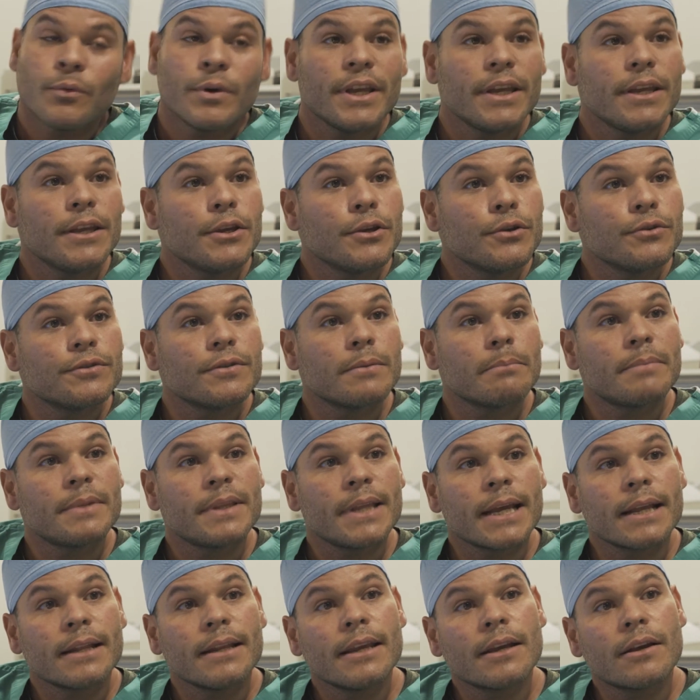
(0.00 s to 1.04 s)
we use a
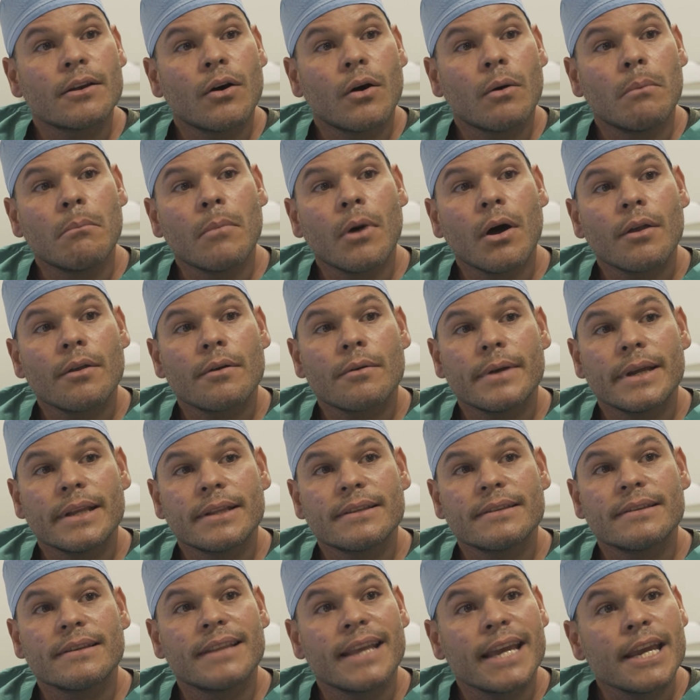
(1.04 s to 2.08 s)
technique called moderate
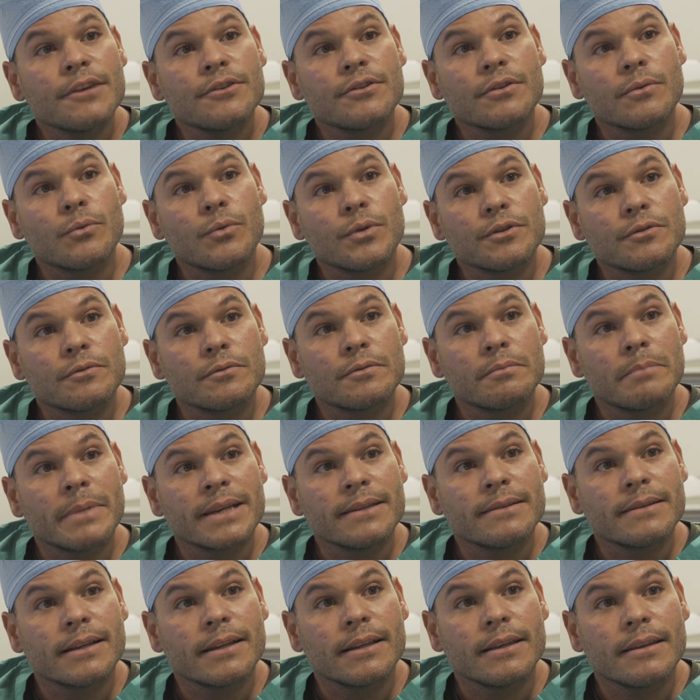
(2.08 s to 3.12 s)
sedation, which was
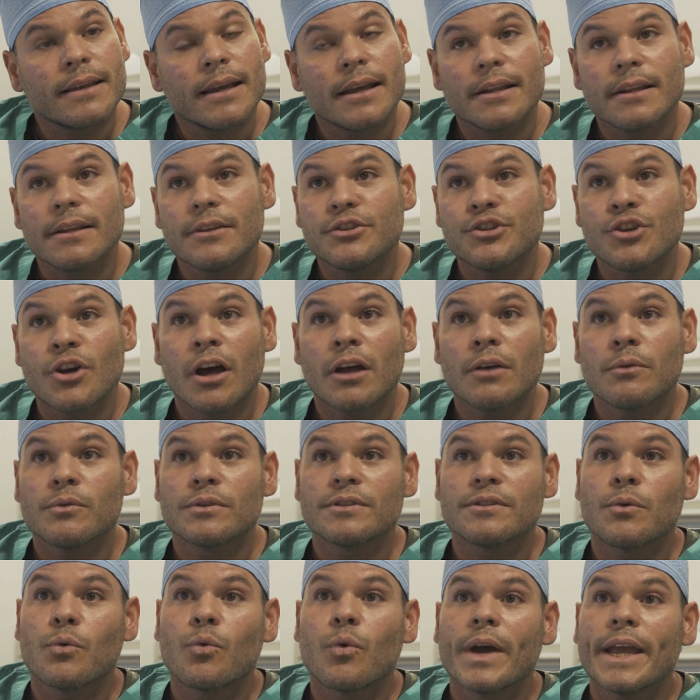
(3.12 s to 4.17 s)
basically that John
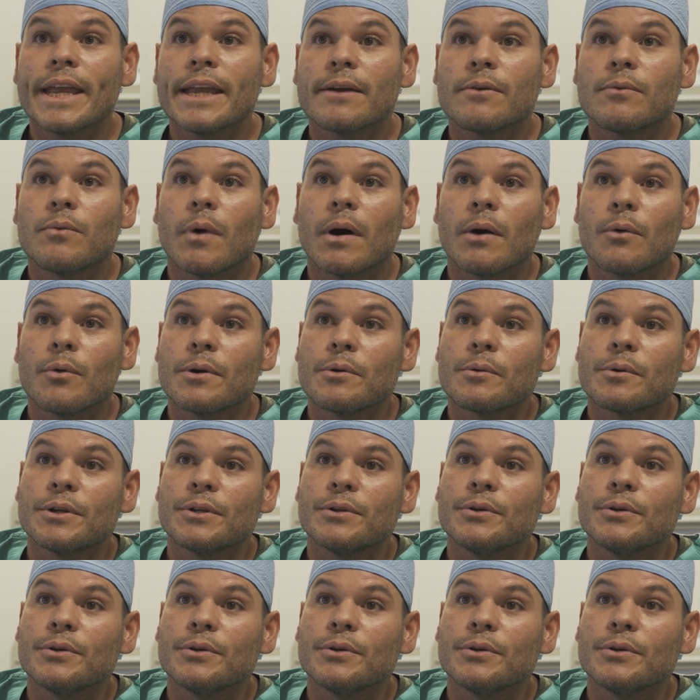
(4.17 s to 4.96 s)
was awake while we were